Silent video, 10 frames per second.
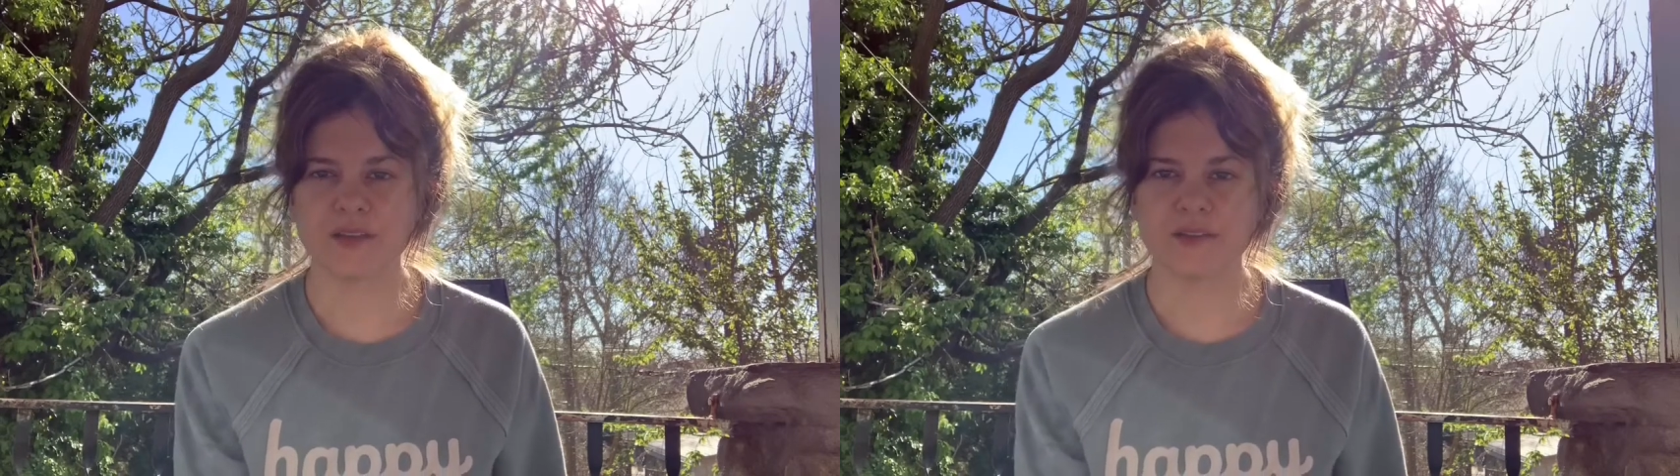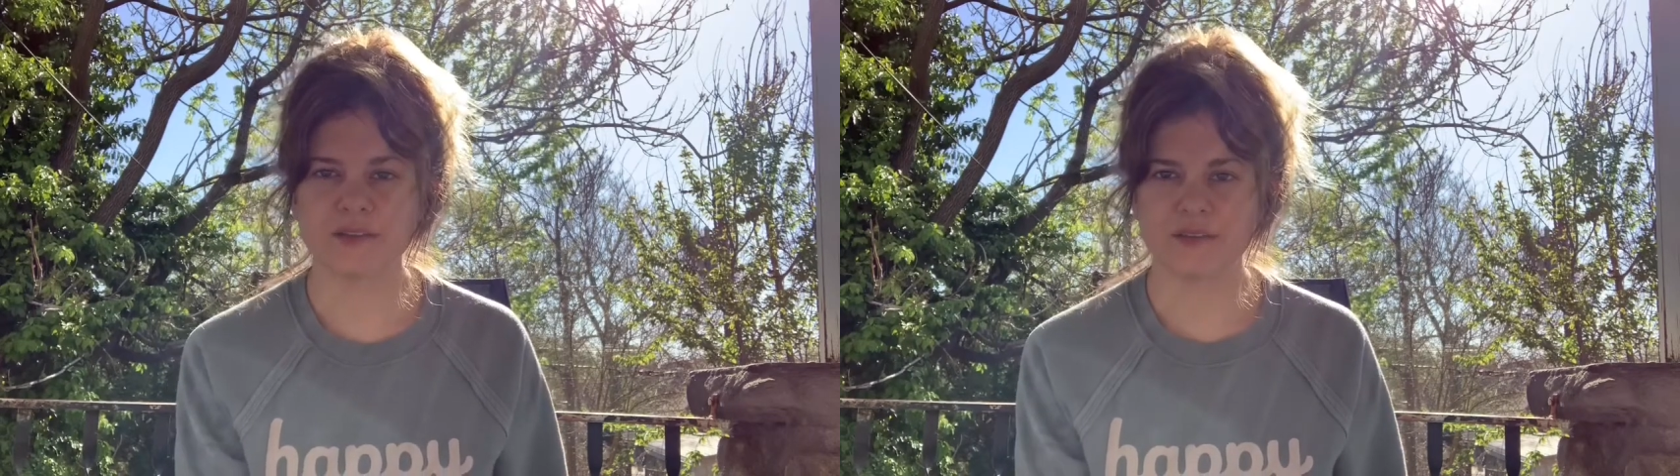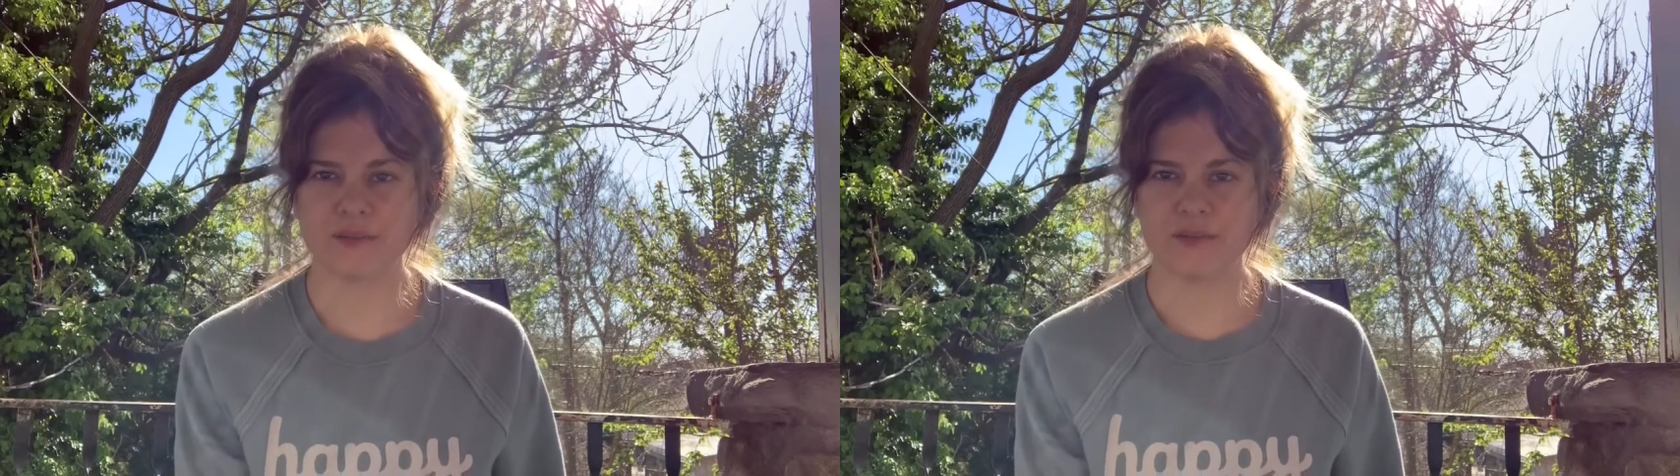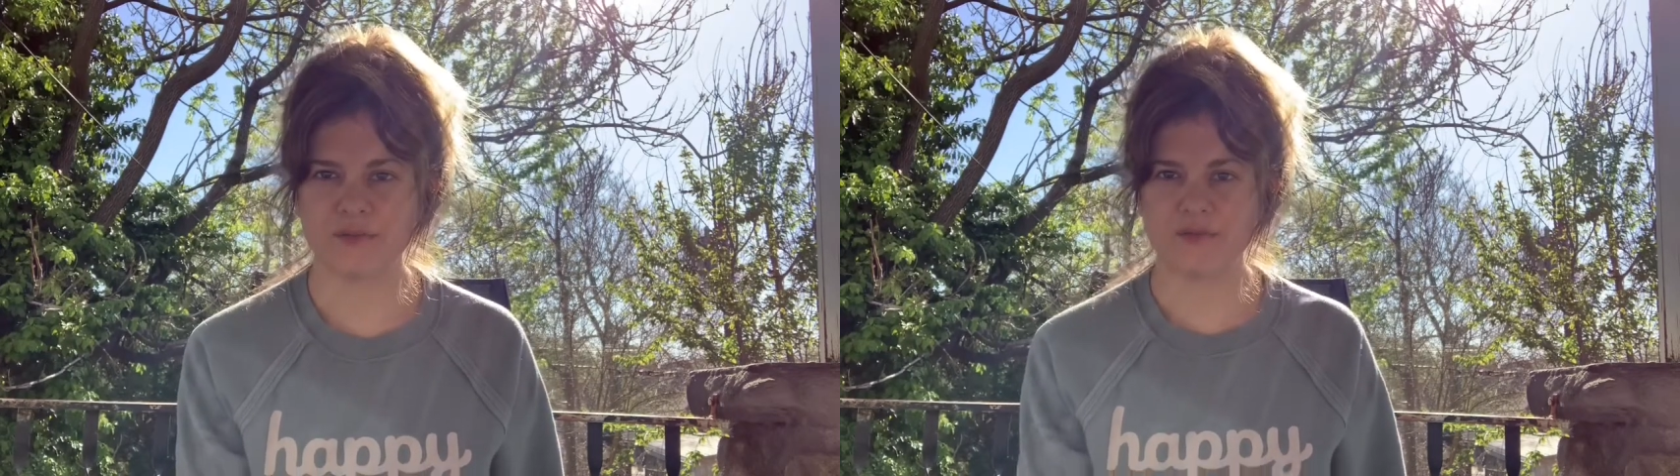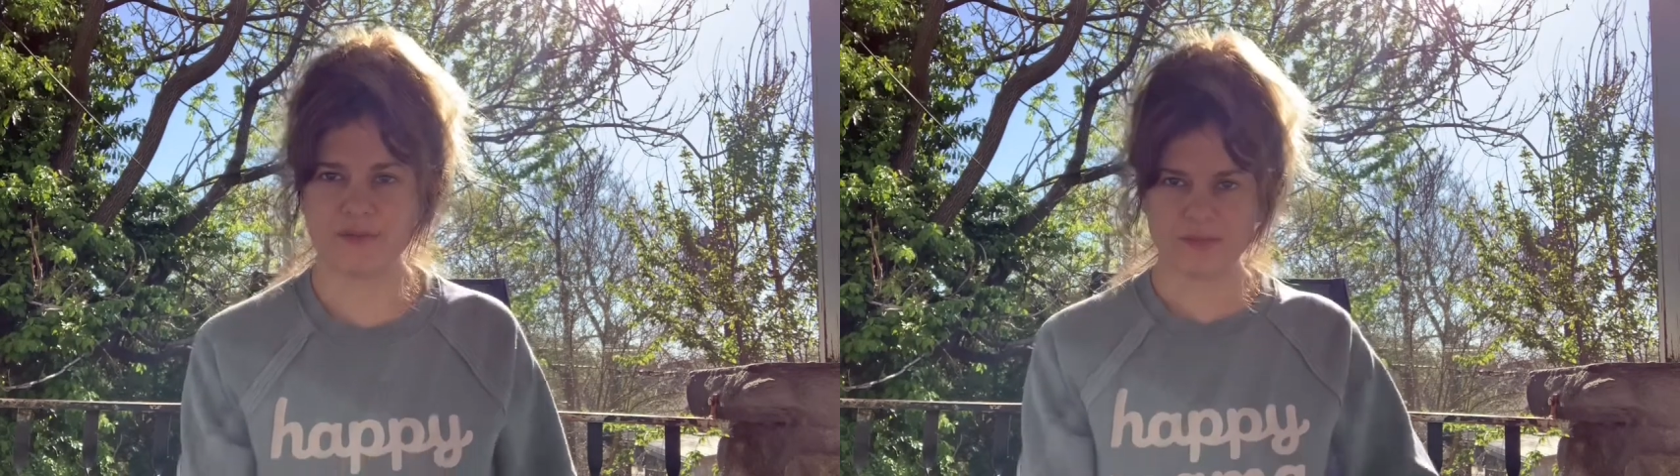
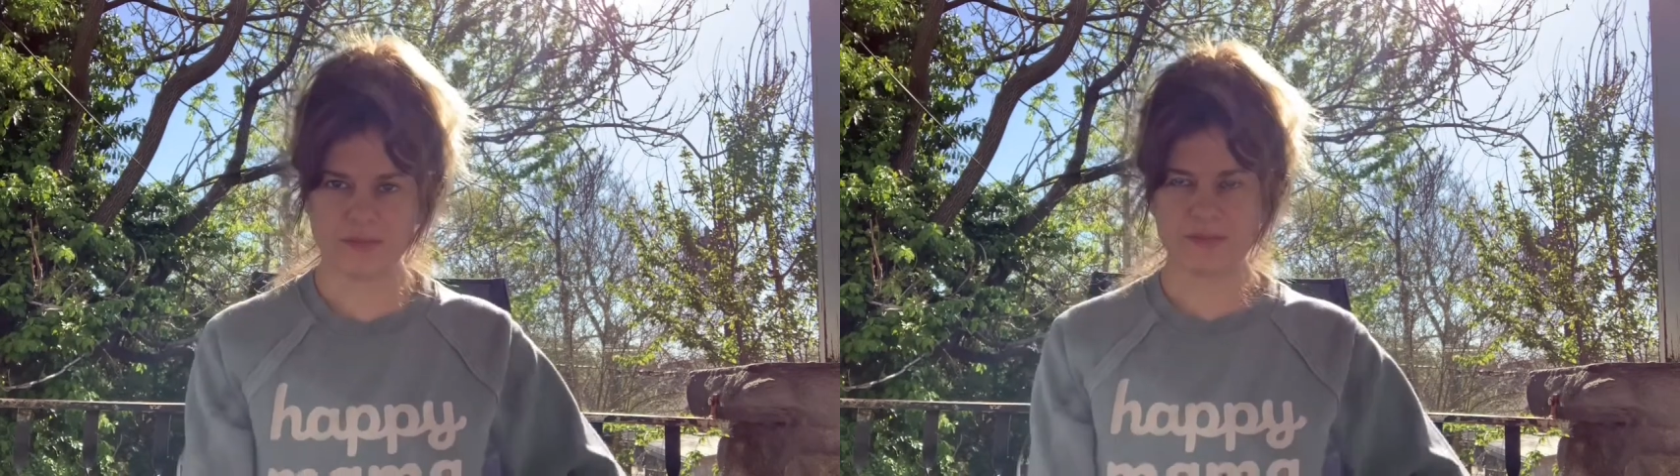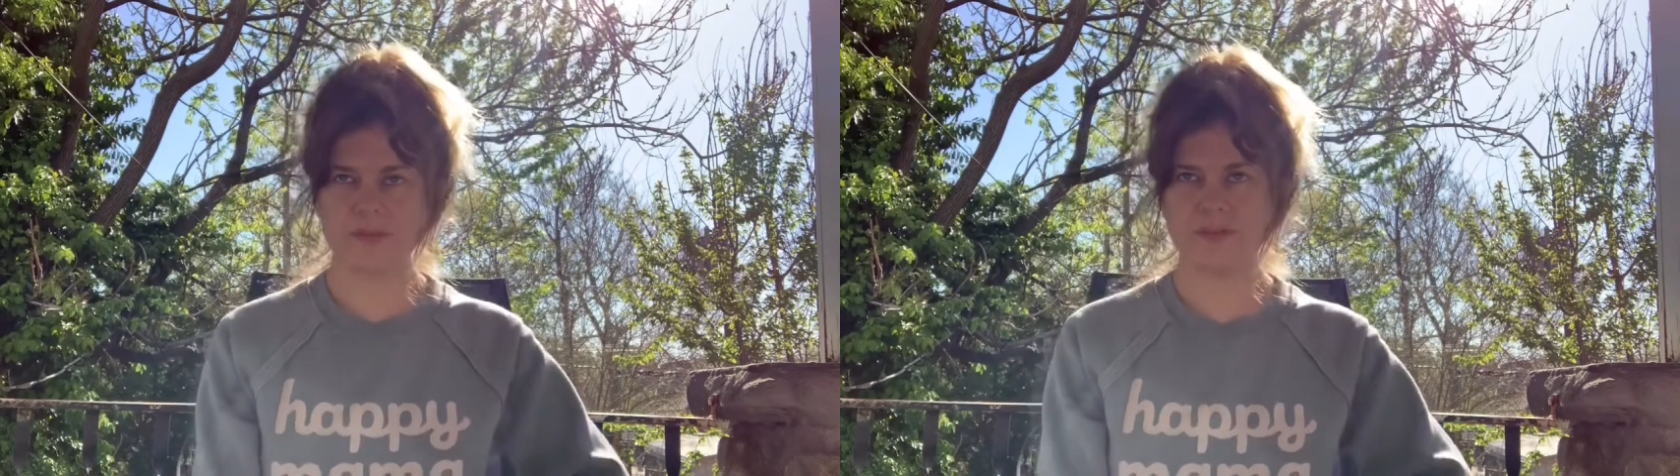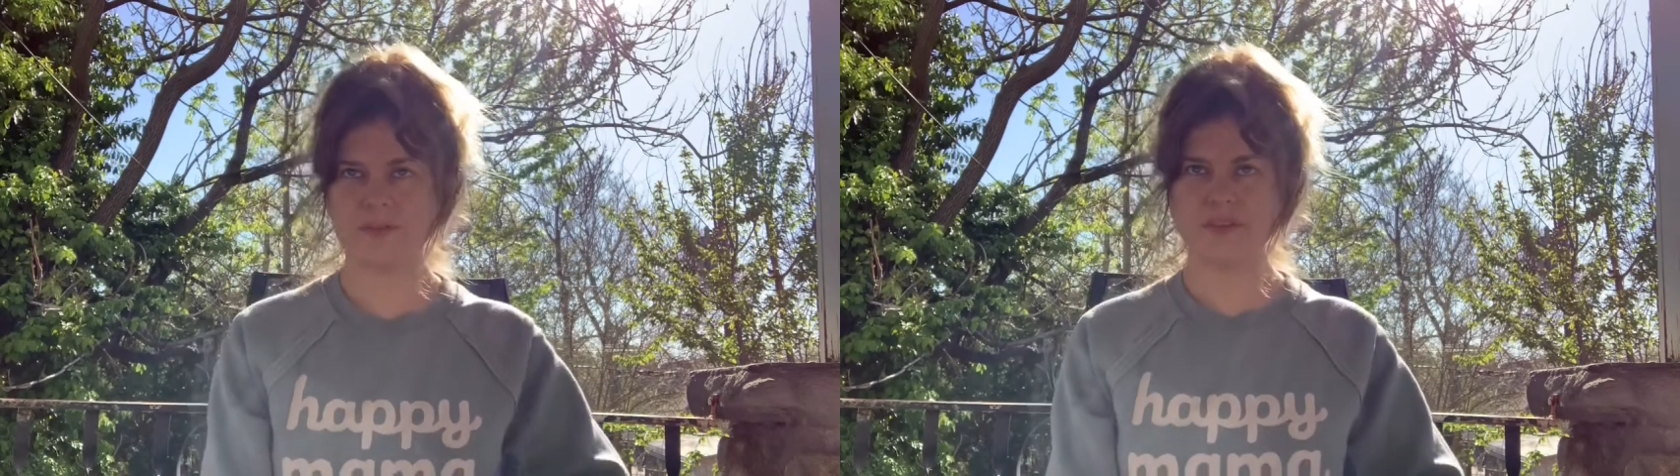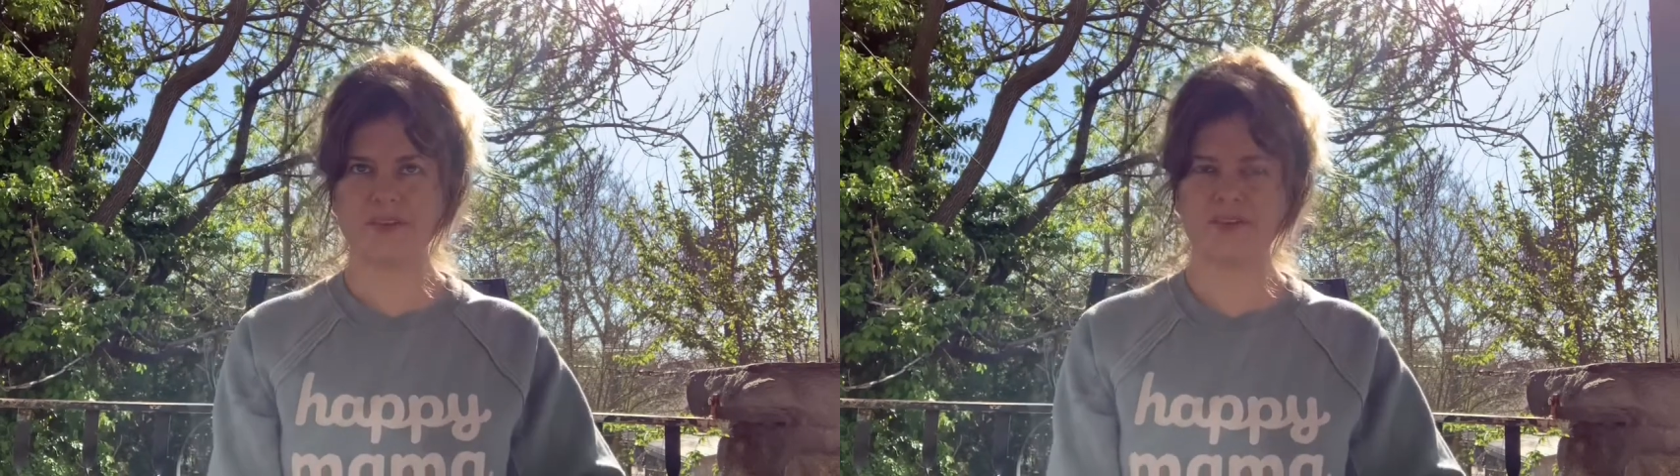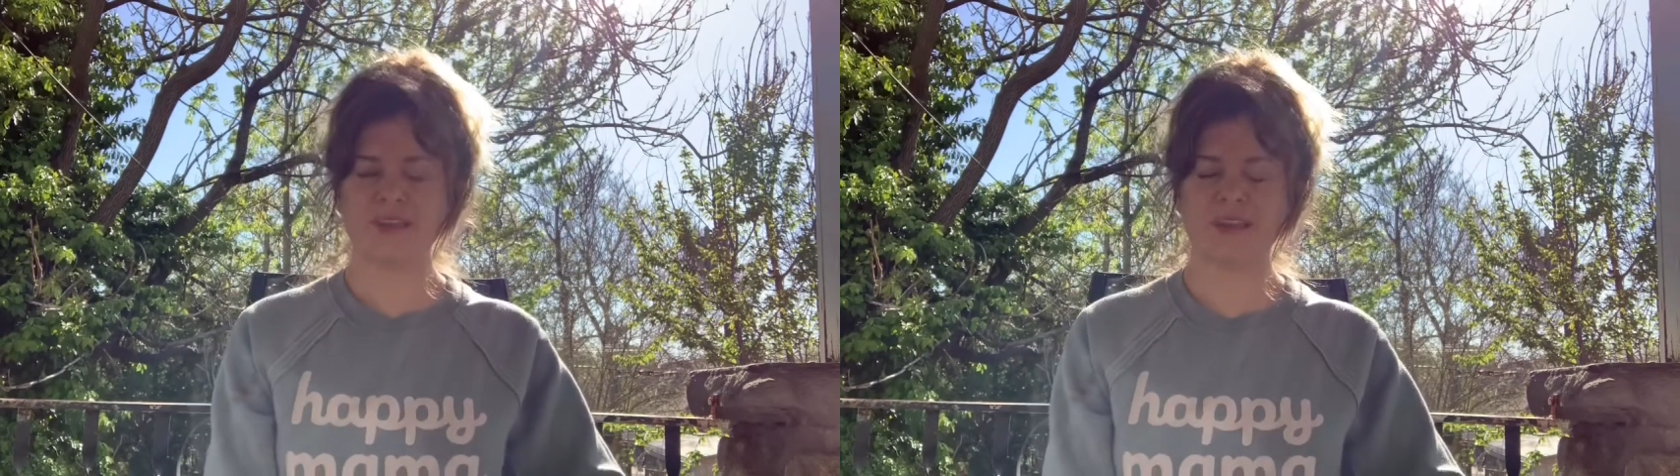So let's
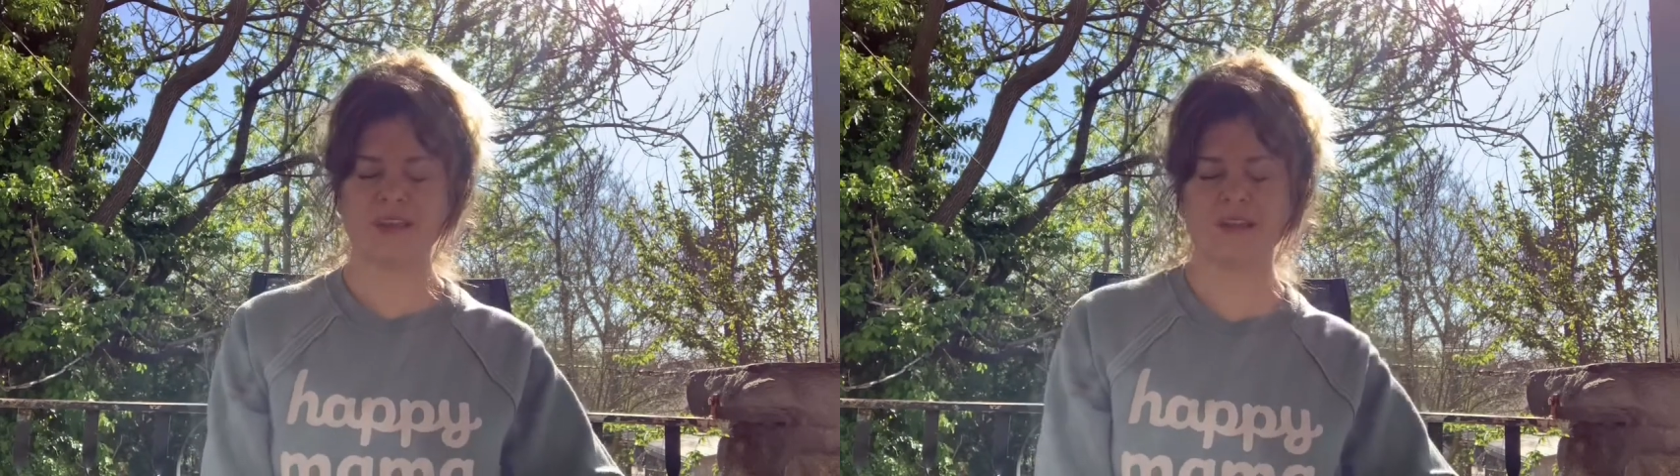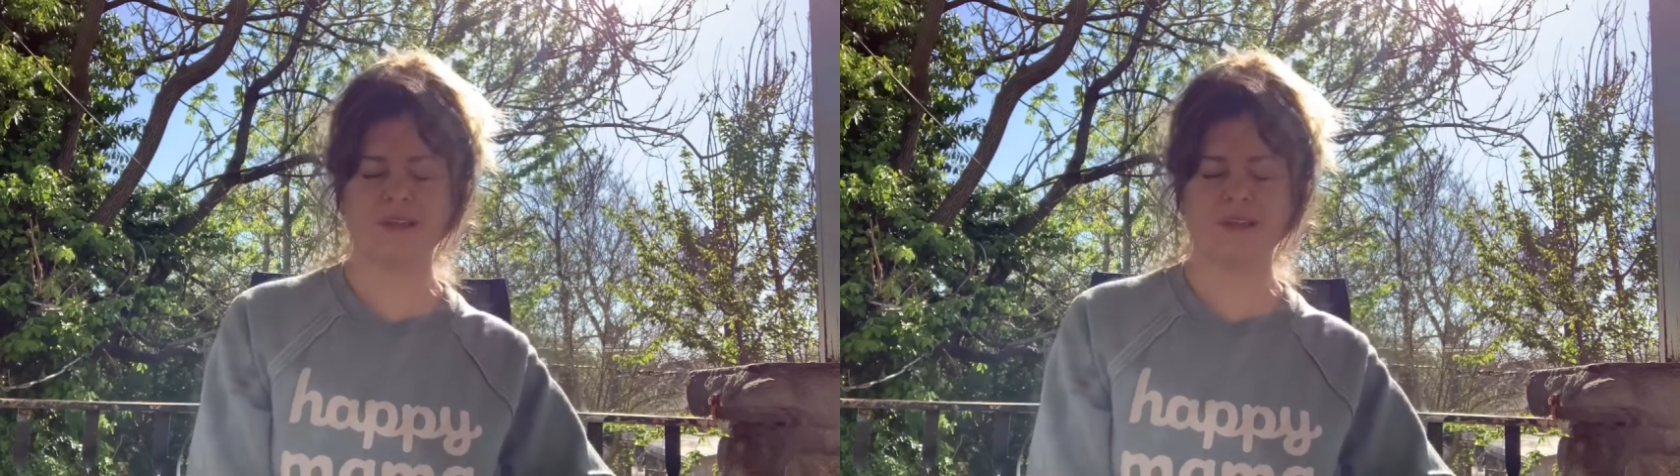see, I